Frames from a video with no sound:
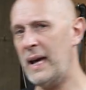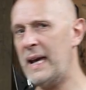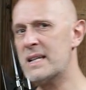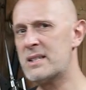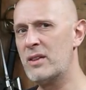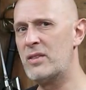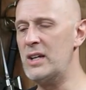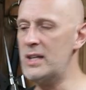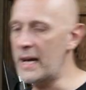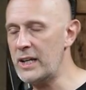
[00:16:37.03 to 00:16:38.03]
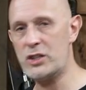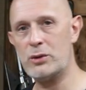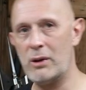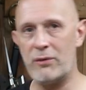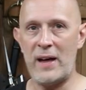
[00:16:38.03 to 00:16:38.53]
is the
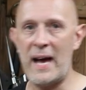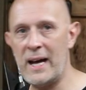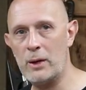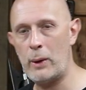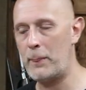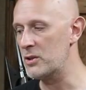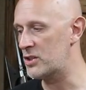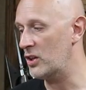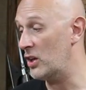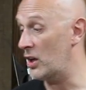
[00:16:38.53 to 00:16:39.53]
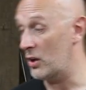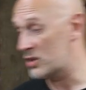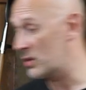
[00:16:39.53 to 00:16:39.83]
nature of the hand weapons that you use.